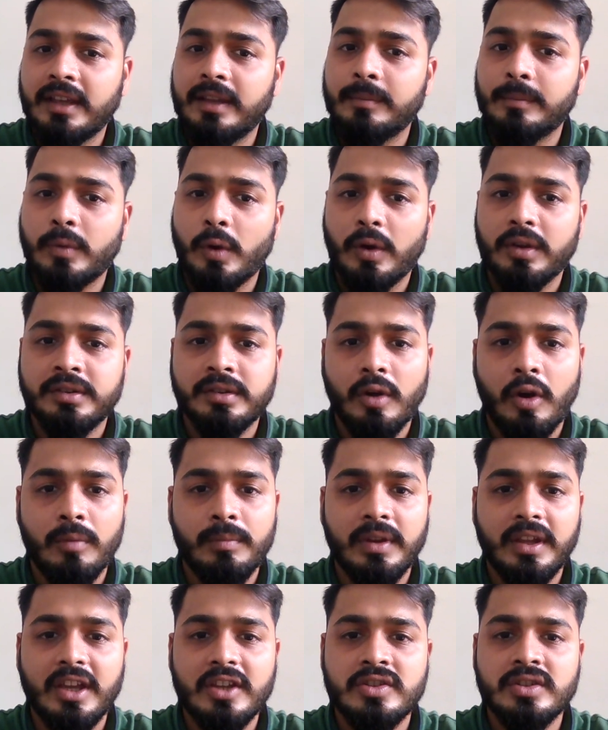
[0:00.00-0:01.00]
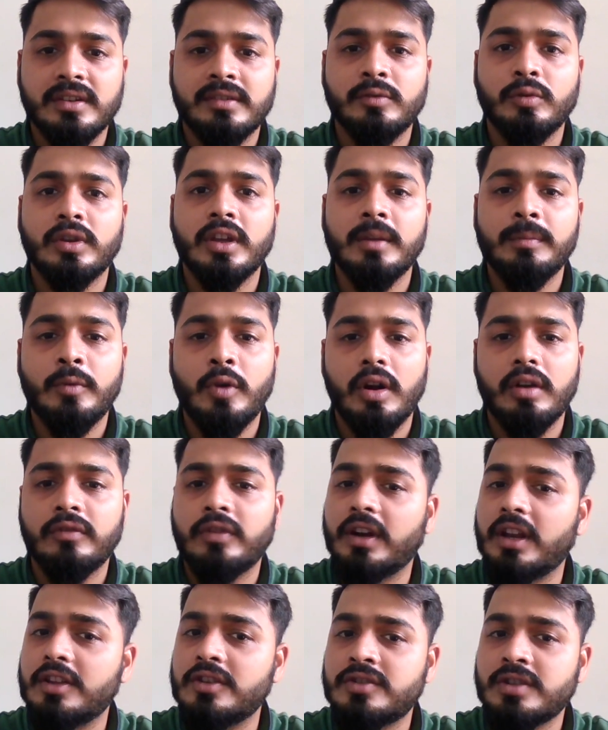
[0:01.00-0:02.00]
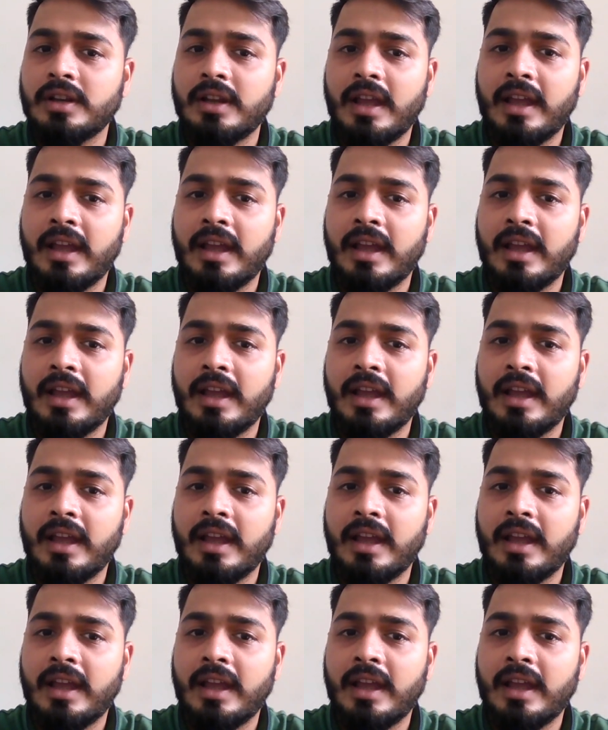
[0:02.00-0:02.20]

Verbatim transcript: employee's obligations to keep confidential